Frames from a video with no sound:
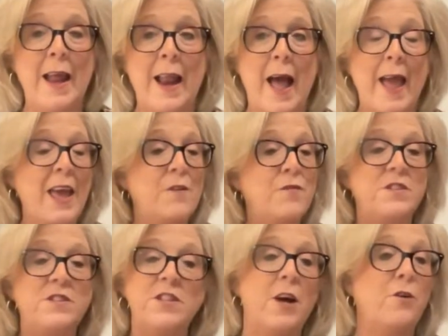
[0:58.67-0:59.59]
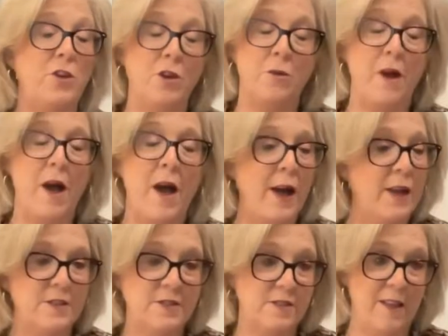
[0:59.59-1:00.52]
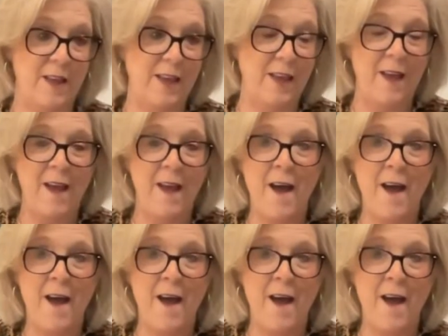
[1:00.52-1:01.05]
And I have to tell you, honestly,